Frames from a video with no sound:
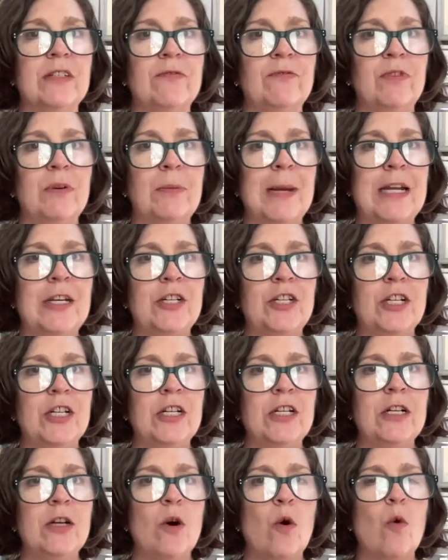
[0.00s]

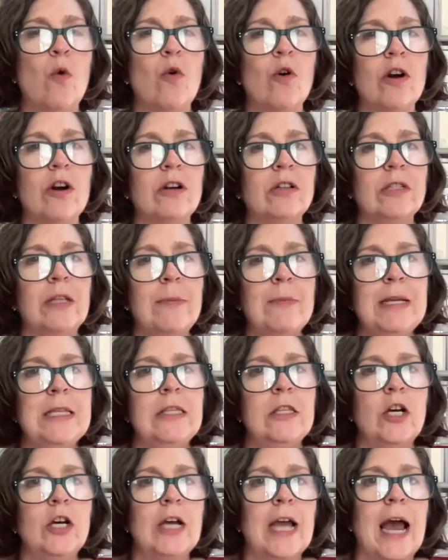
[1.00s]
information or let me
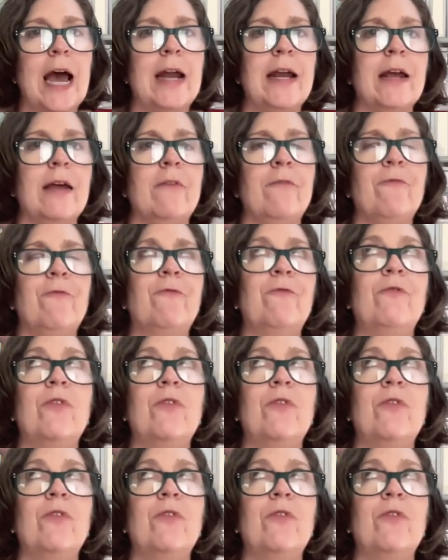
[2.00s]
look at it